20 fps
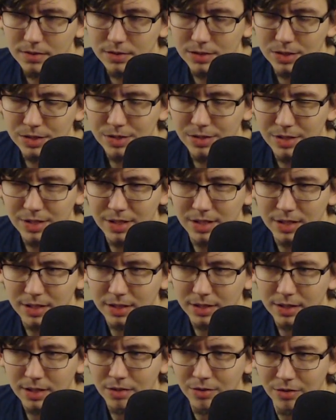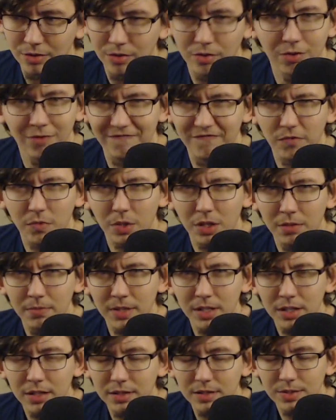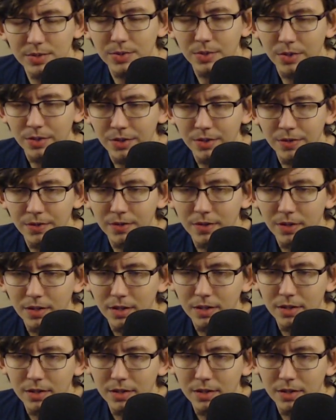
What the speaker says: a little overwhelming. So,